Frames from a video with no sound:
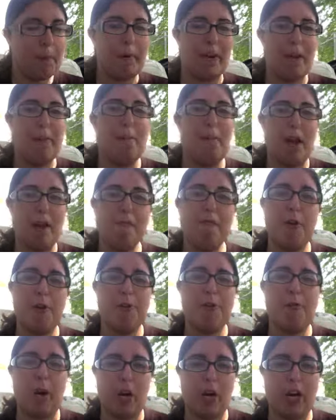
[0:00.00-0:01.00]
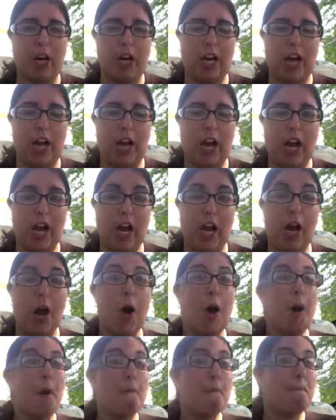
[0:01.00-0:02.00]
yeah, my fave book,
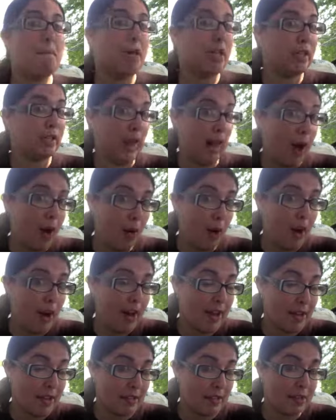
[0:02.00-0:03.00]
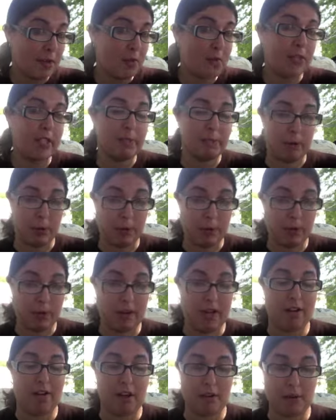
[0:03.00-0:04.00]
plot-wise, was book
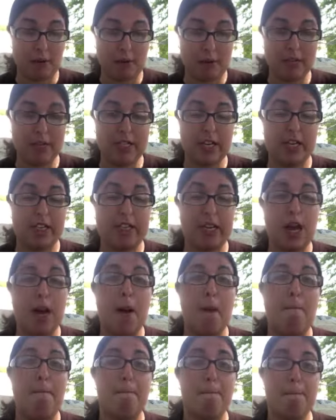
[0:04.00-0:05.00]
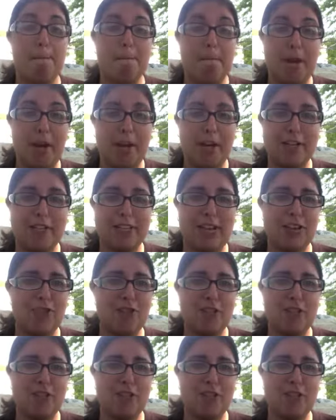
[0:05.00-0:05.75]
3, Clockwork Princess, because I